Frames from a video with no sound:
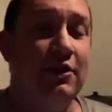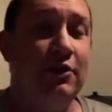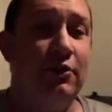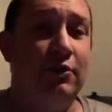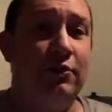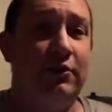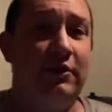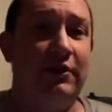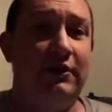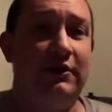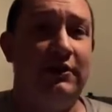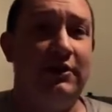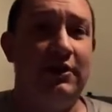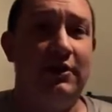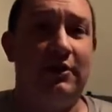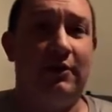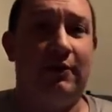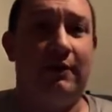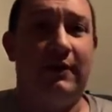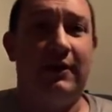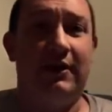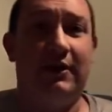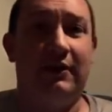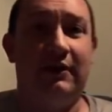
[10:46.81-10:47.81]
who could
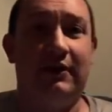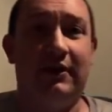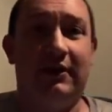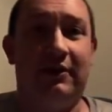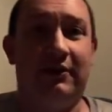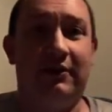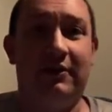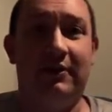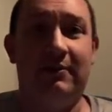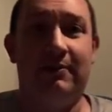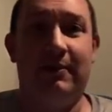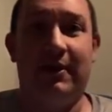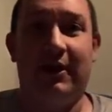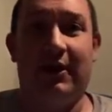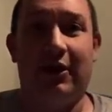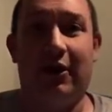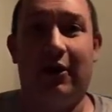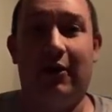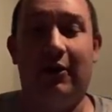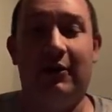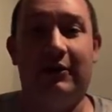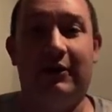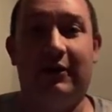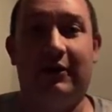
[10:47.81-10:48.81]
they couldn't make
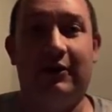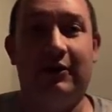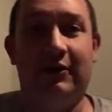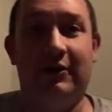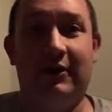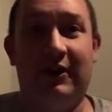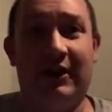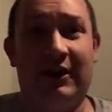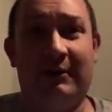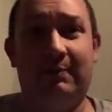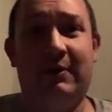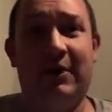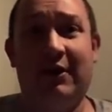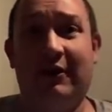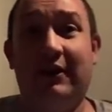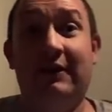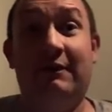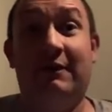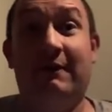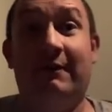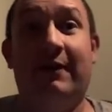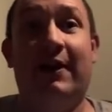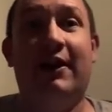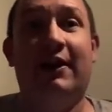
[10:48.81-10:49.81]
art, they could barely
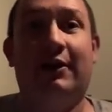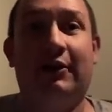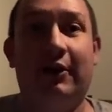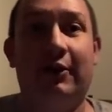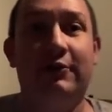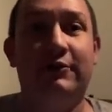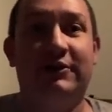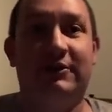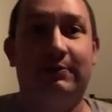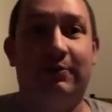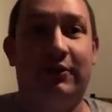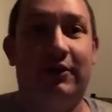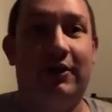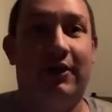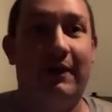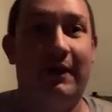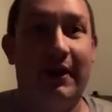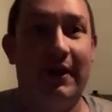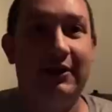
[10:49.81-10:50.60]
even find clothes to put on.